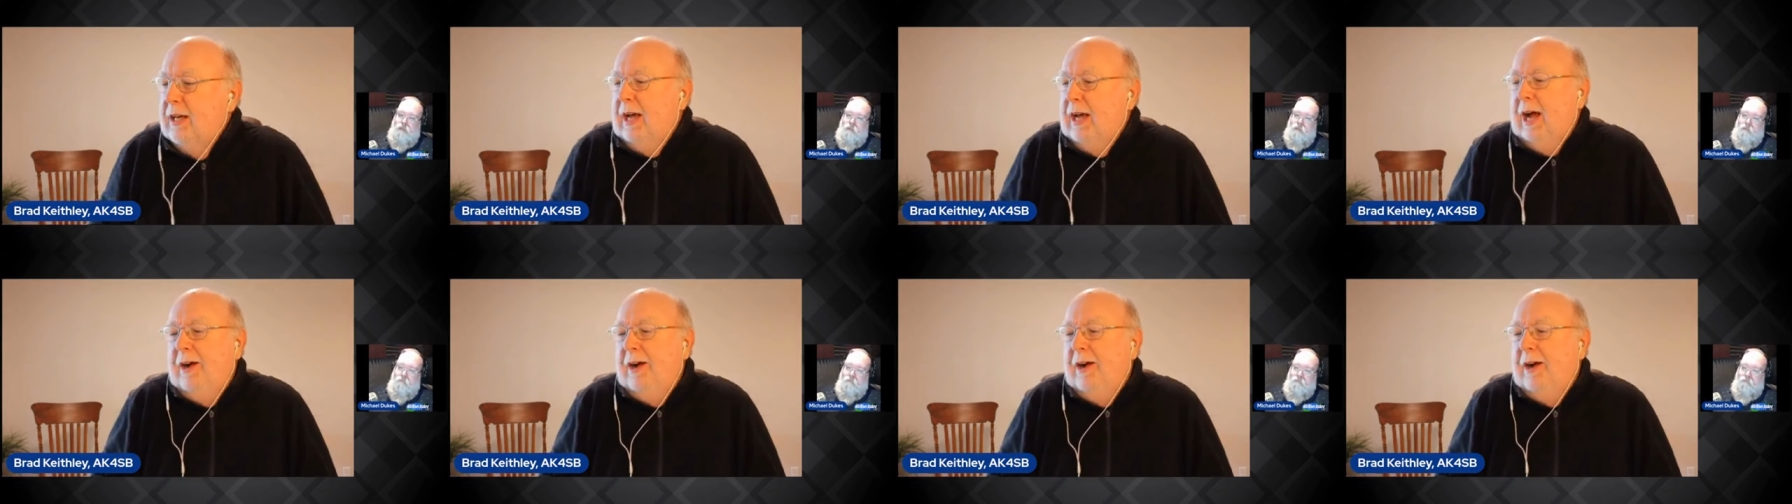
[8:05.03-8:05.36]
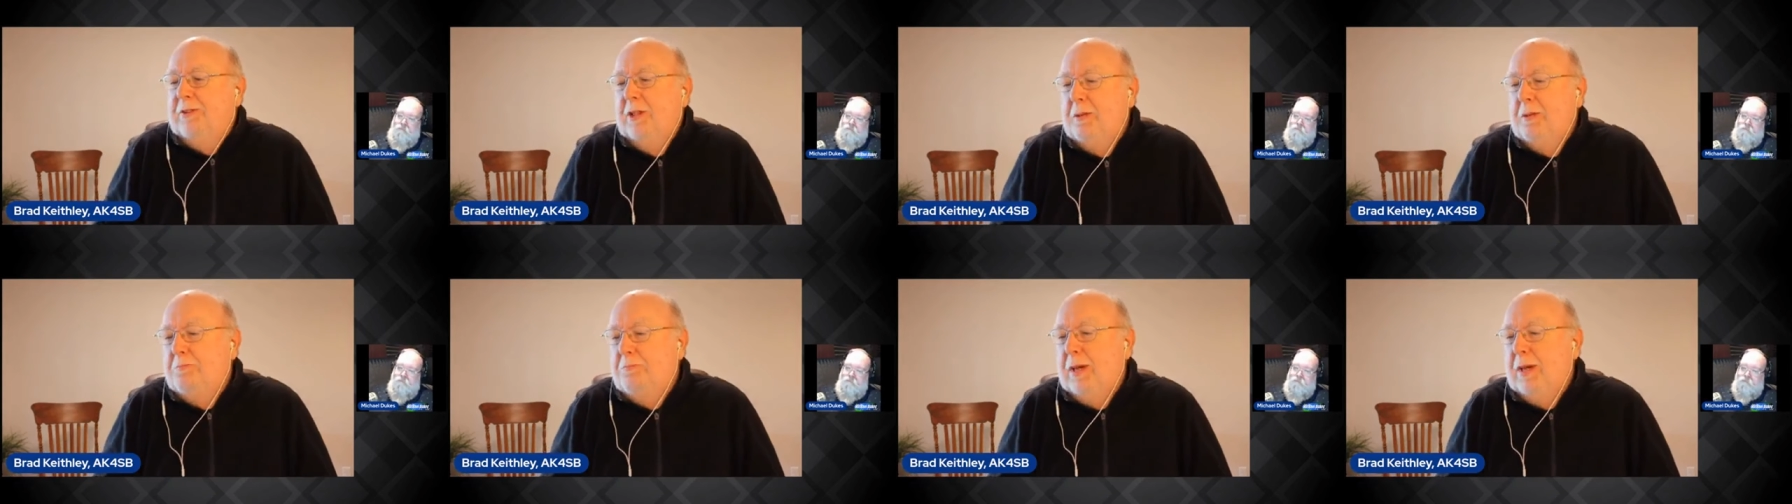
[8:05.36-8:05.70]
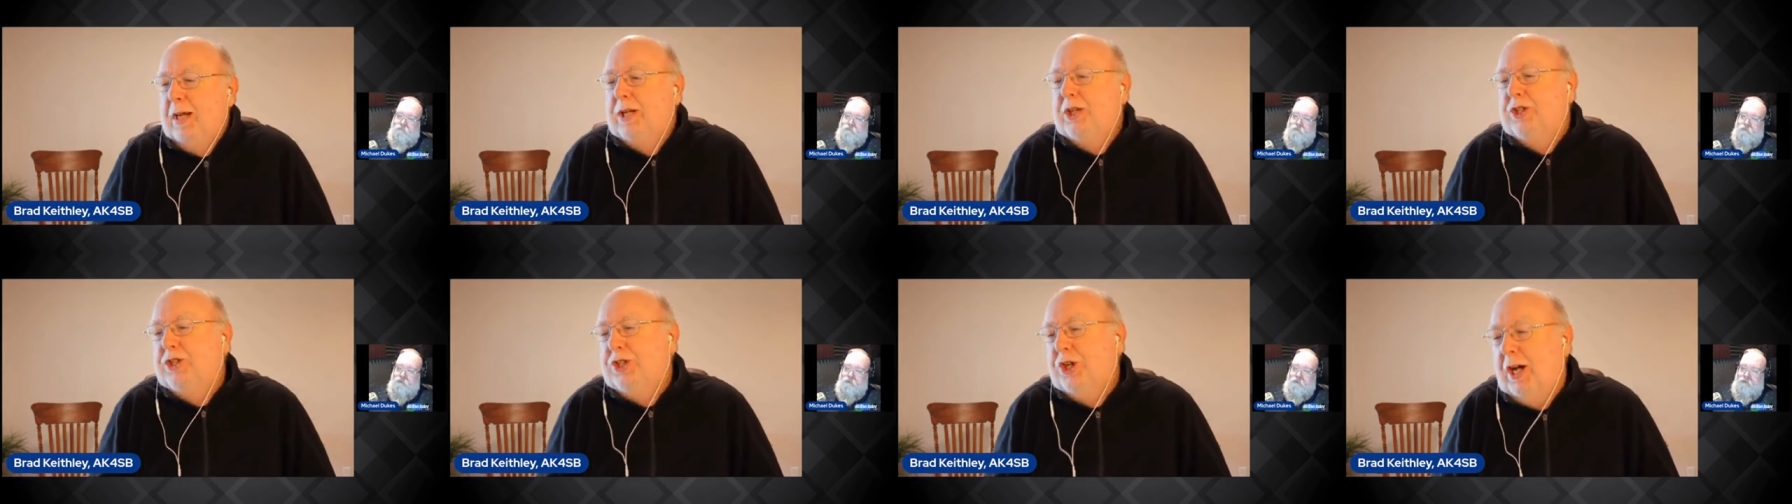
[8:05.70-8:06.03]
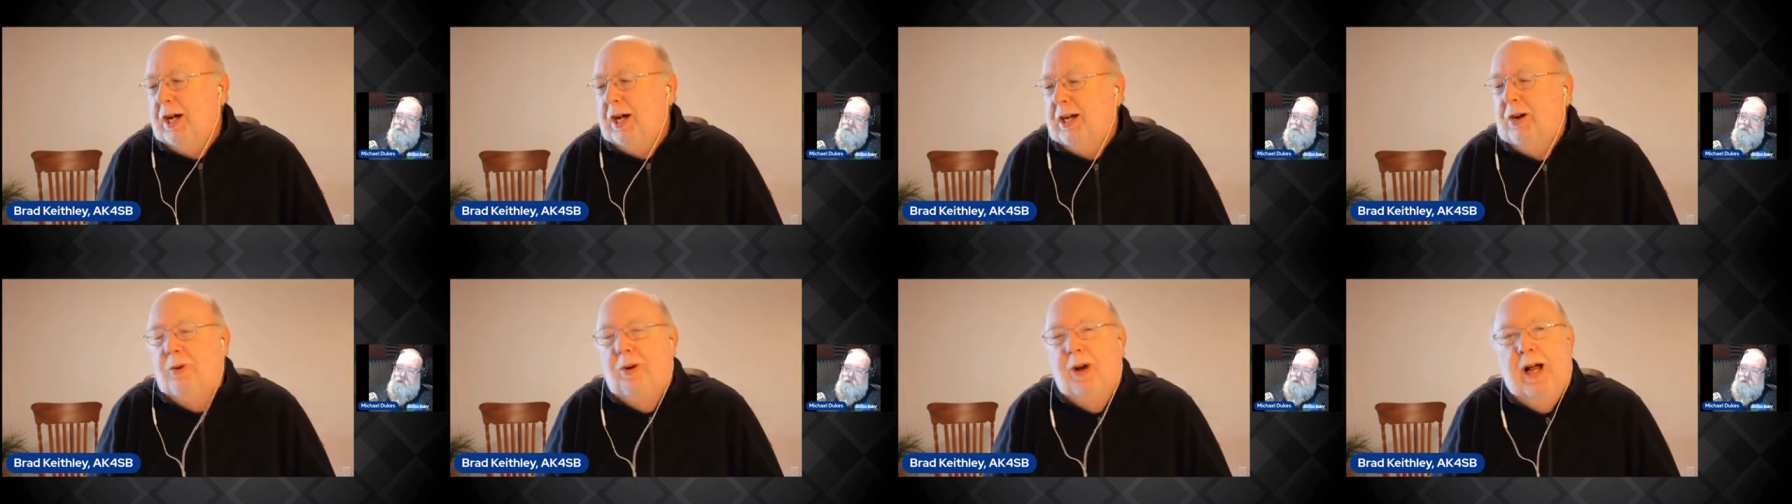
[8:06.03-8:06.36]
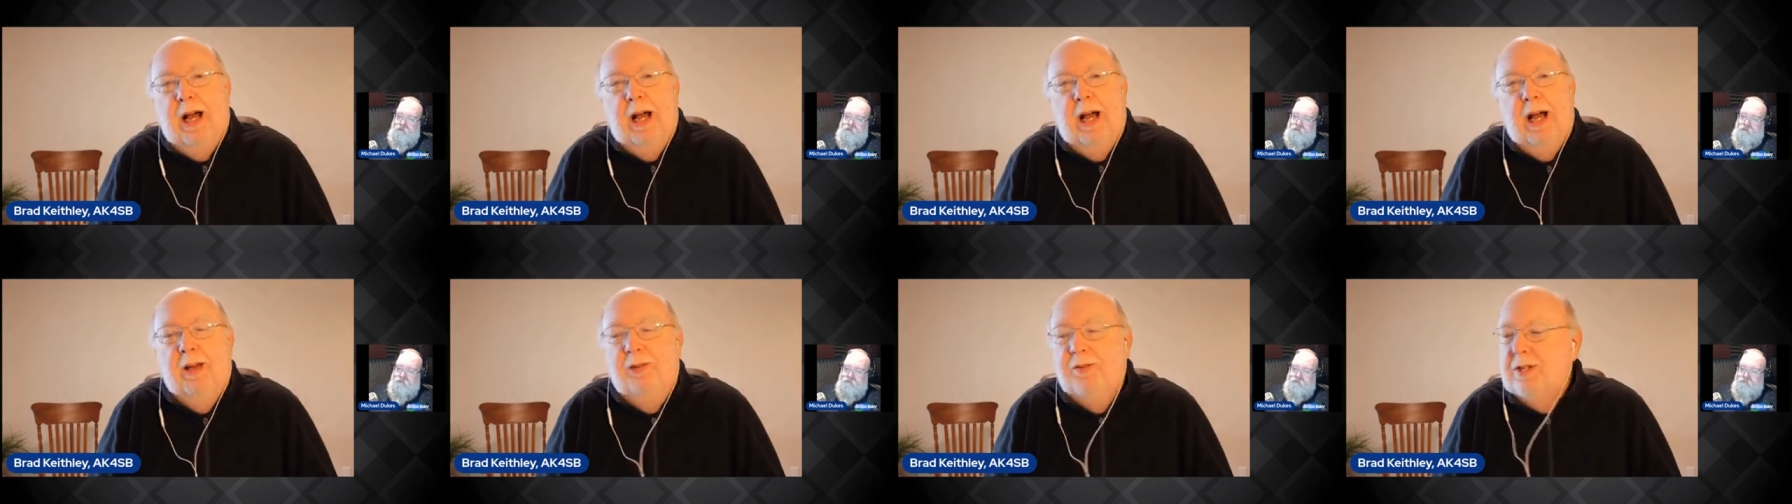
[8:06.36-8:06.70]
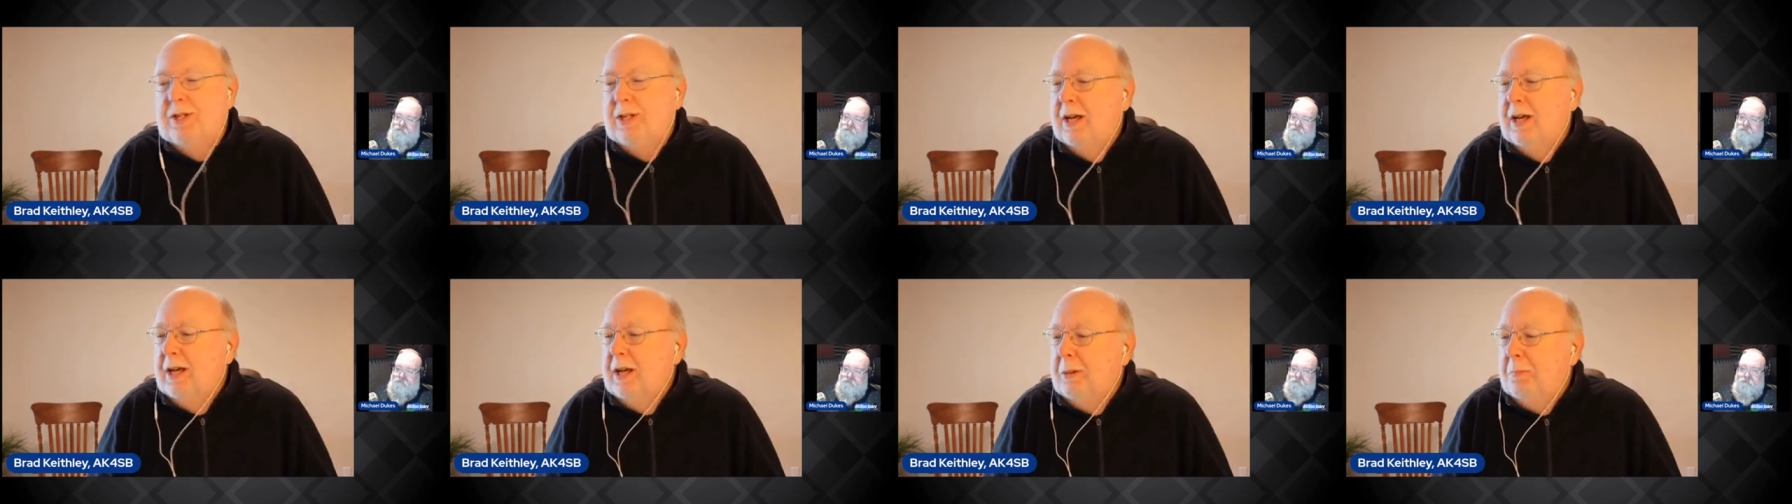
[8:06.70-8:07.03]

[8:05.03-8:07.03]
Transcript: After the big check arrives,